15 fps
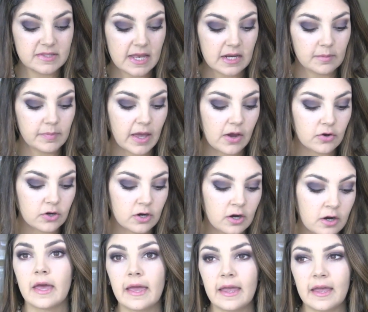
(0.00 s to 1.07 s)
setting
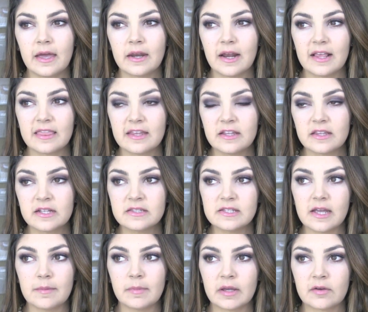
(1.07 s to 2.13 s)
powder. And I think that's
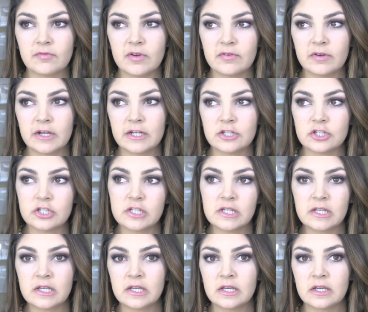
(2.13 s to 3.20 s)
it. Makeup Forever
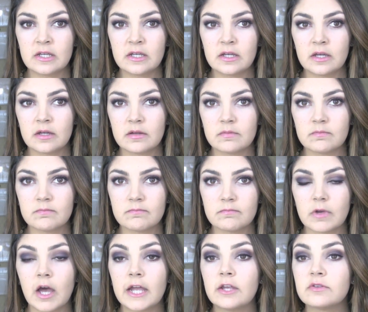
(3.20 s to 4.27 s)
HD,
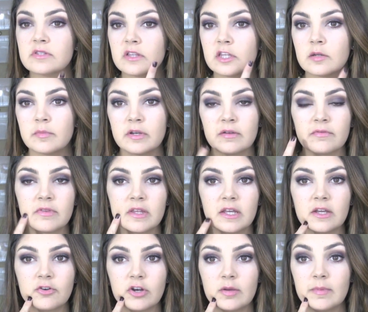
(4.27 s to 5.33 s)
I used a little bit of
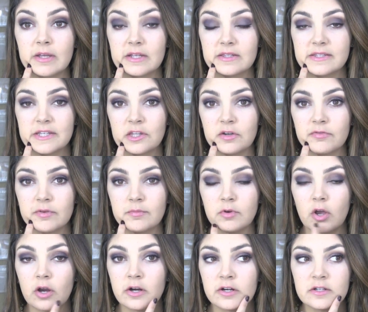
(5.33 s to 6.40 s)
the creamy concealer from
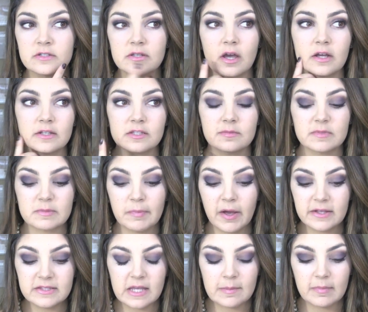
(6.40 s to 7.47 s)
NARS on some
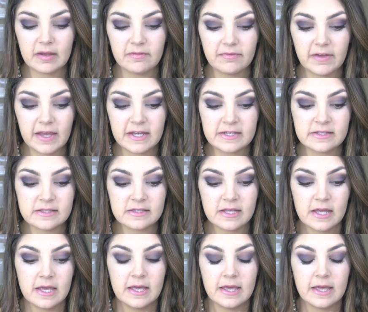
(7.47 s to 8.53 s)
spots on my face
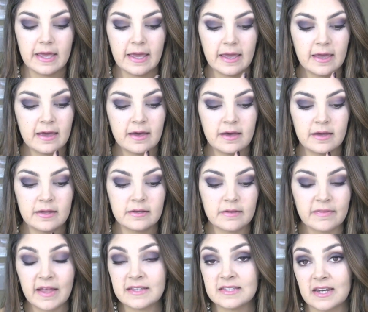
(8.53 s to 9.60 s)
and
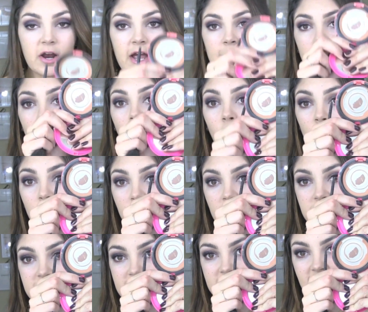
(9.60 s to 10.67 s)
that's it. I'm
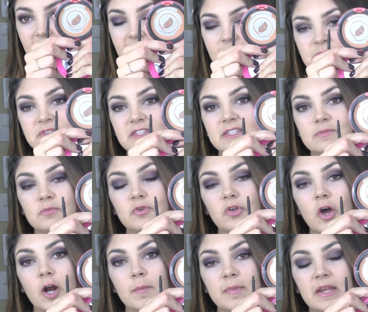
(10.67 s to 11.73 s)
almost done with the Smooth
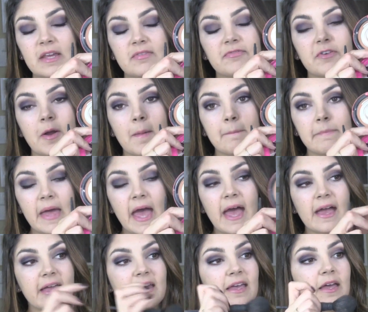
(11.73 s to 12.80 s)
Harmony from
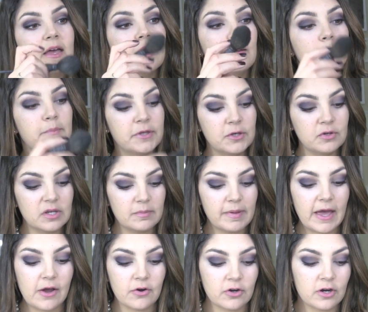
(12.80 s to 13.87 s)
MAC Beauty
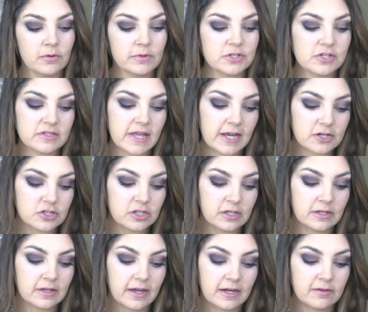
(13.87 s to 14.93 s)
Powder, which has
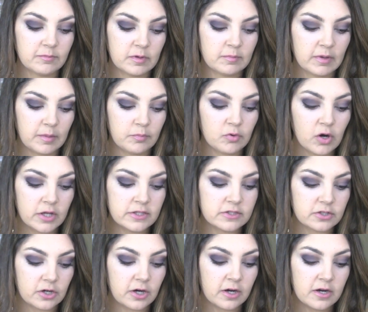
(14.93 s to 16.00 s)
actually kind of been my
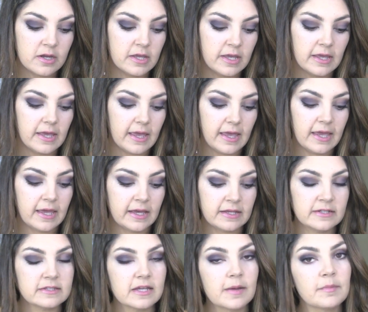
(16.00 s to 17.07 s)
bronzer.
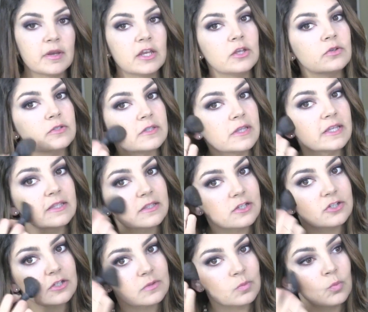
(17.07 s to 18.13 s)
And I'm going to use this
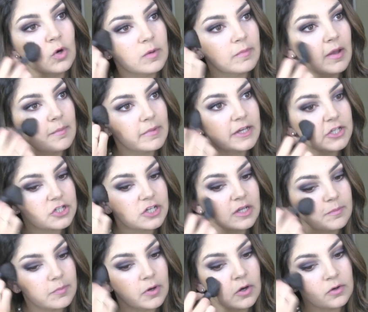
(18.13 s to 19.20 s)
to just warm up my
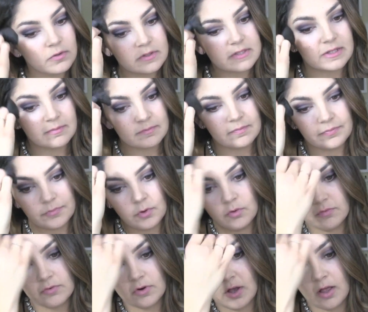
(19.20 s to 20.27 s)
cheekbones and
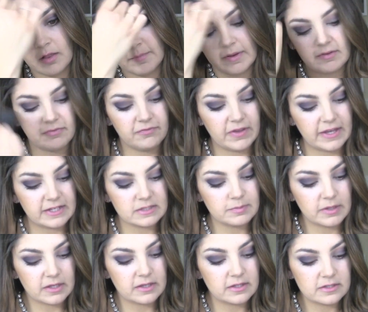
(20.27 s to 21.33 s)
overall my face
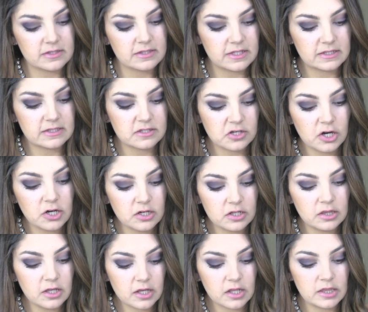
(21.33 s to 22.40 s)
because it's starting
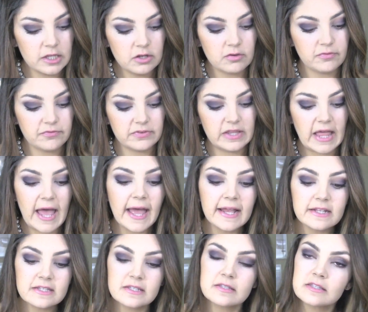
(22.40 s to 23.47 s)
to look a little
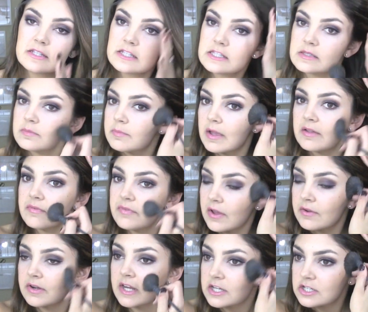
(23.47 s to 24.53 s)
flat since my
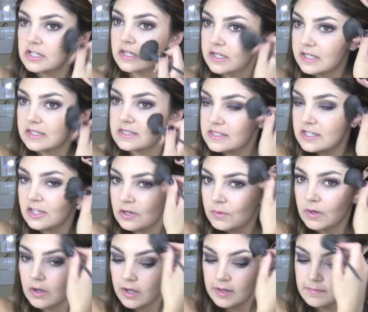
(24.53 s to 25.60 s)
foundation and concealer
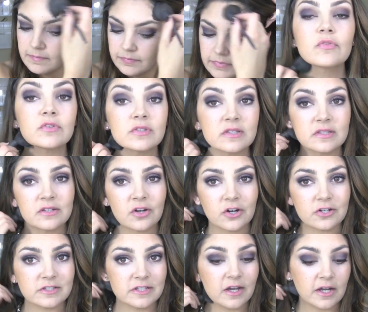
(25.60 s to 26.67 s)
went on. This is a
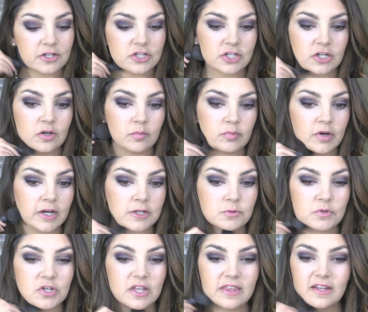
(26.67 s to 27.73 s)
NARS Yachiyo brush,
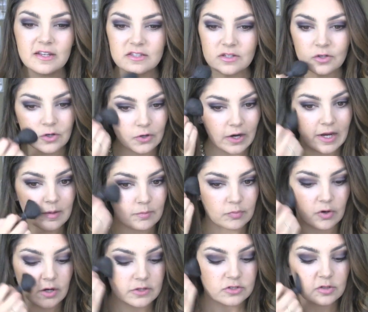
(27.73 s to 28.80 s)
which I think is a great
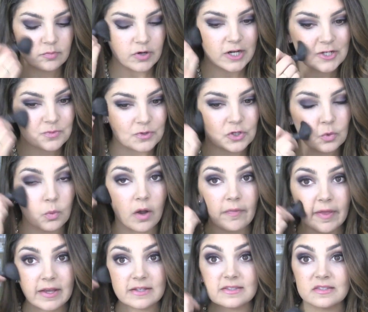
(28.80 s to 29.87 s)
bronzer brush when you want
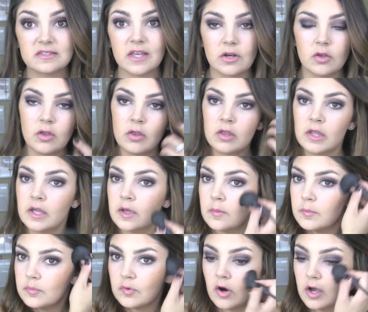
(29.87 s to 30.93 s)
like a subtle
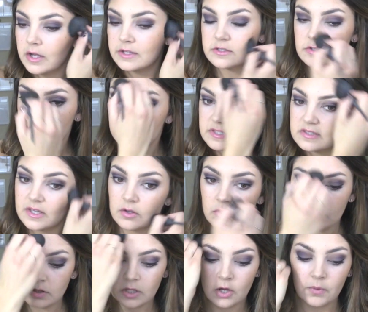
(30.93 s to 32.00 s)
bronze or a
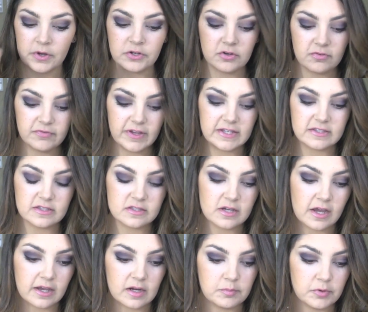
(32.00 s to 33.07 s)
subtle glow on your face. It's
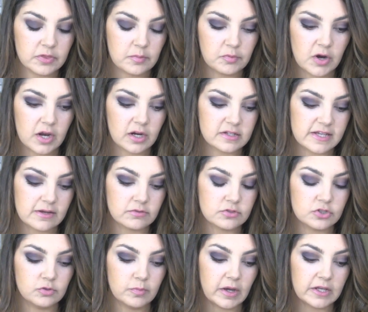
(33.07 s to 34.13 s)
not gonna put the product down
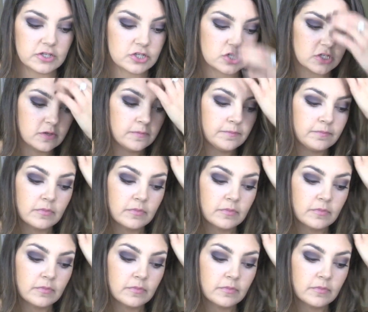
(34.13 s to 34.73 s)
too much.